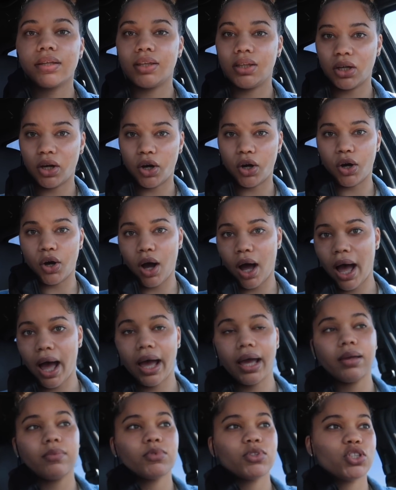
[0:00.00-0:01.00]
y'all
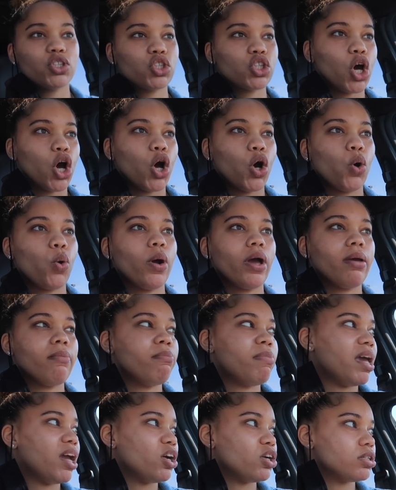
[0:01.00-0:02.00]
i am so
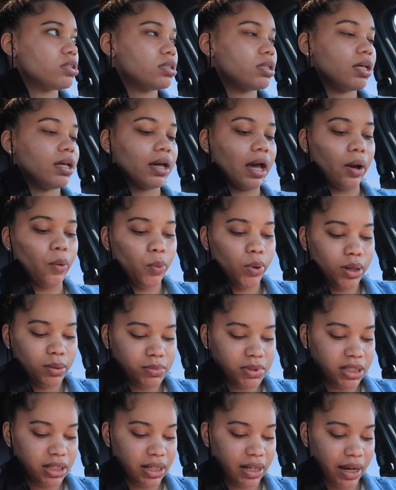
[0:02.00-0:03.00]
embarrassing i went
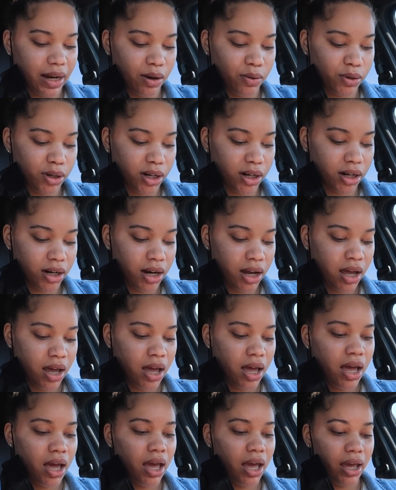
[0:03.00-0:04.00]
up to the counter
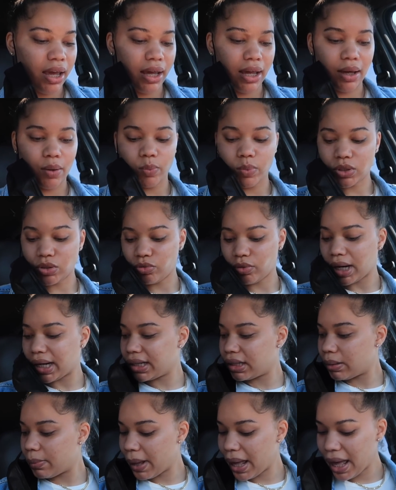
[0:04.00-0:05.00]
and was
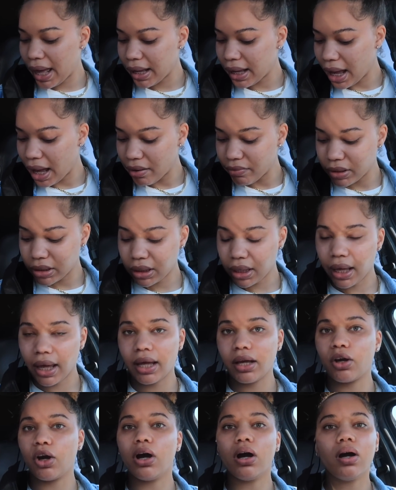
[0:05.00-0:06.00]
ready to pay and
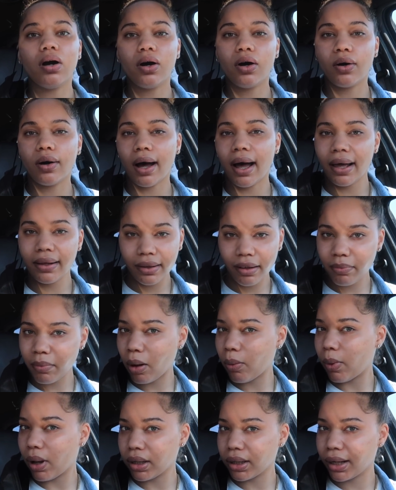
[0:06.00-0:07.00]
everything girl i left
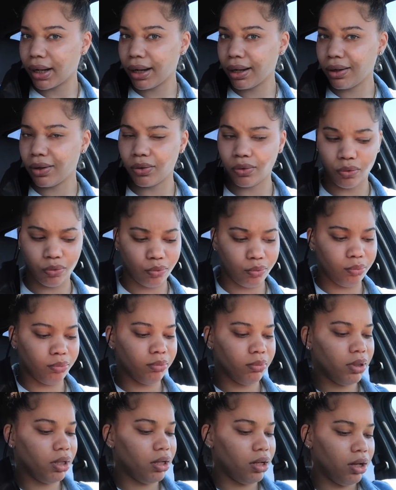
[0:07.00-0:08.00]
my wallet at home
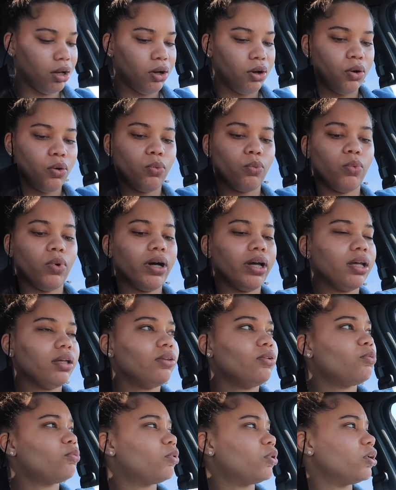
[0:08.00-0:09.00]
what
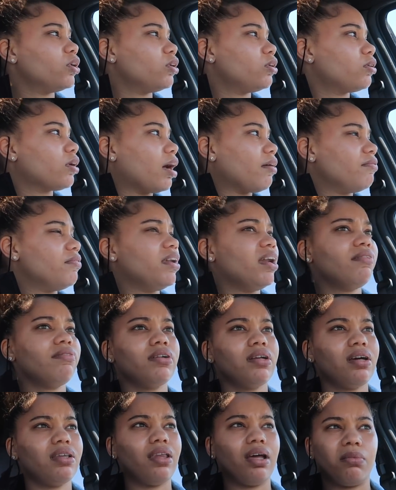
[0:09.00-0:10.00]
in the world i've never
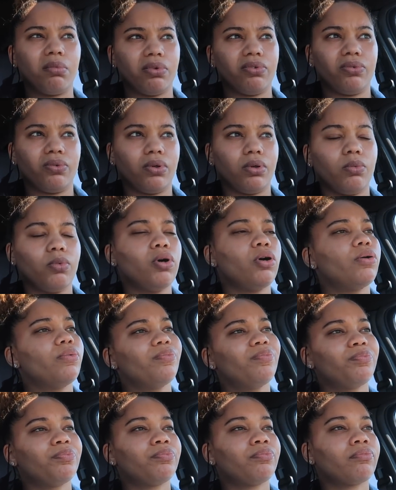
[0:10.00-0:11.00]
done that before well
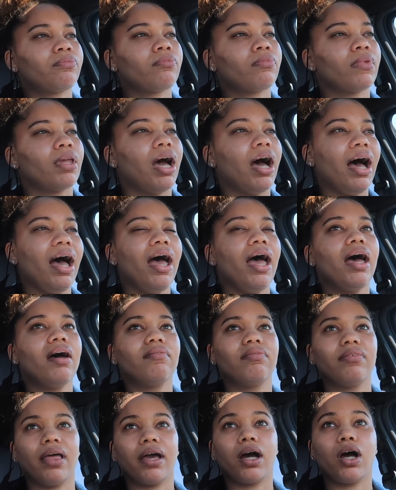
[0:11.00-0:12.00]
i
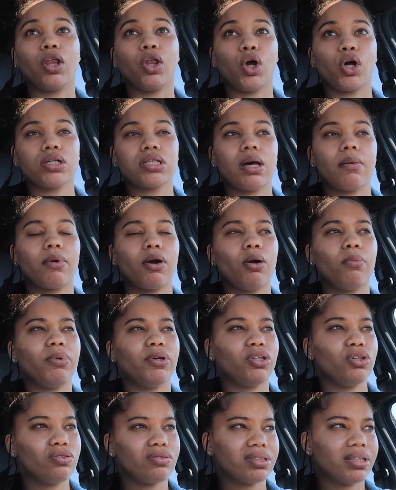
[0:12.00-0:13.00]
have like a long time ago
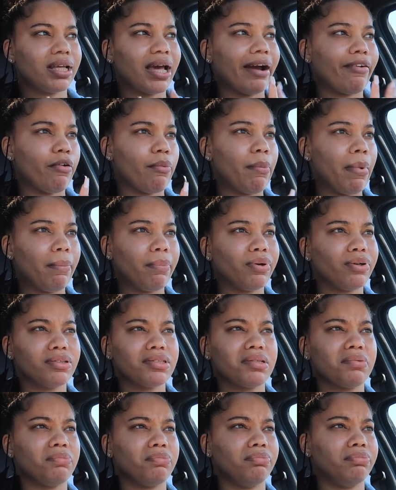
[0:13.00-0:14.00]
but usually i remember
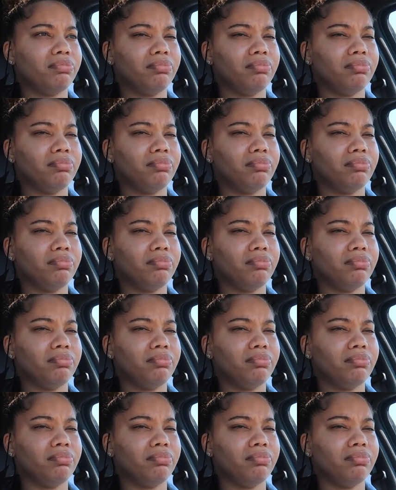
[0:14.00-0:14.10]
to